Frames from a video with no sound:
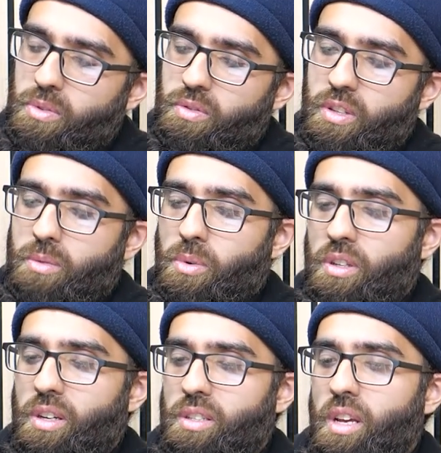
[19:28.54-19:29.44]
of today's
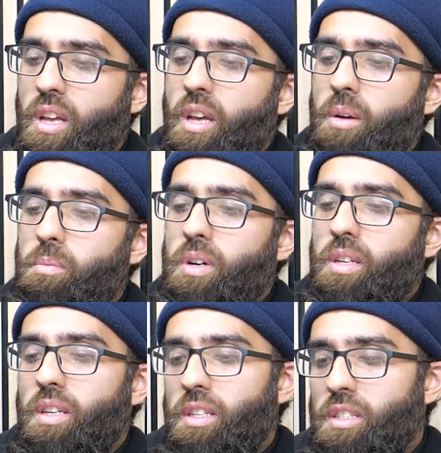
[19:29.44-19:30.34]
podcast.
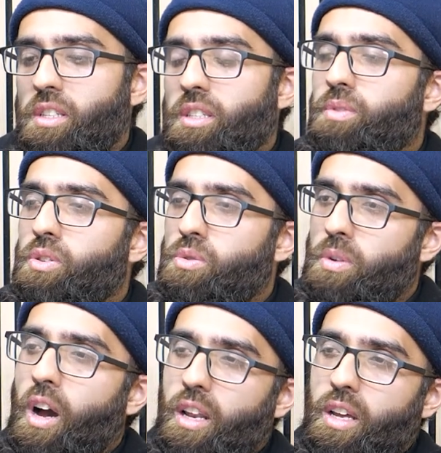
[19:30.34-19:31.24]
But it's just something to
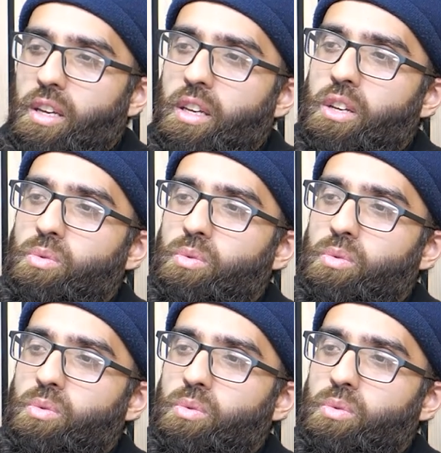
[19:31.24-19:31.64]
highlight.